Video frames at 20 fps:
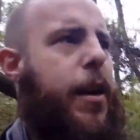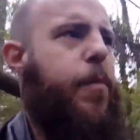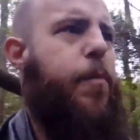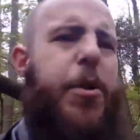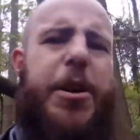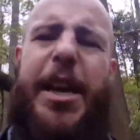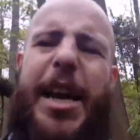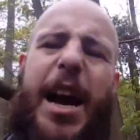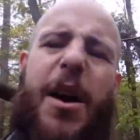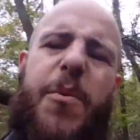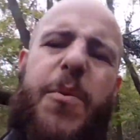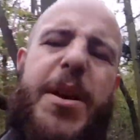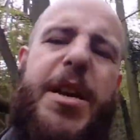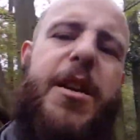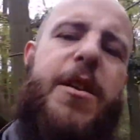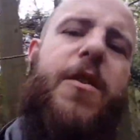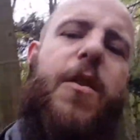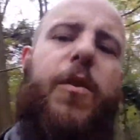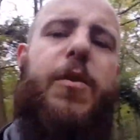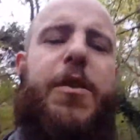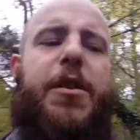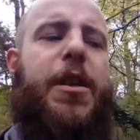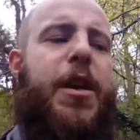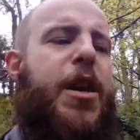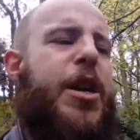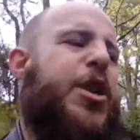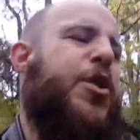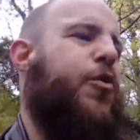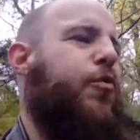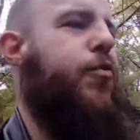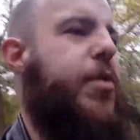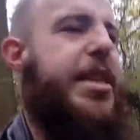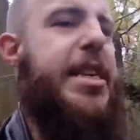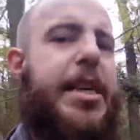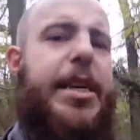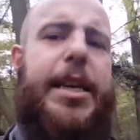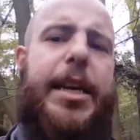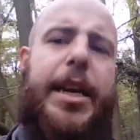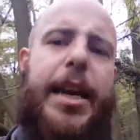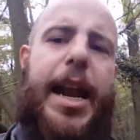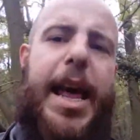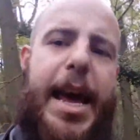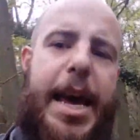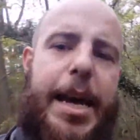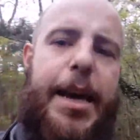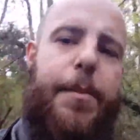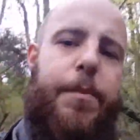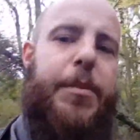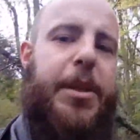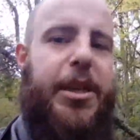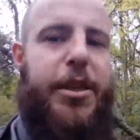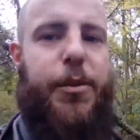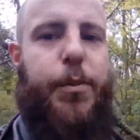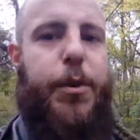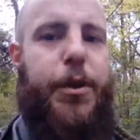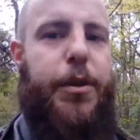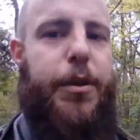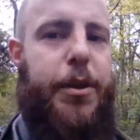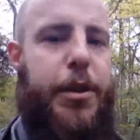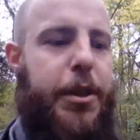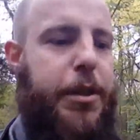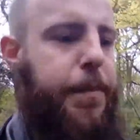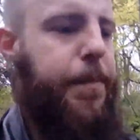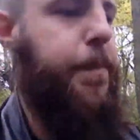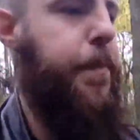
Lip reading: But can we not reclaim this word?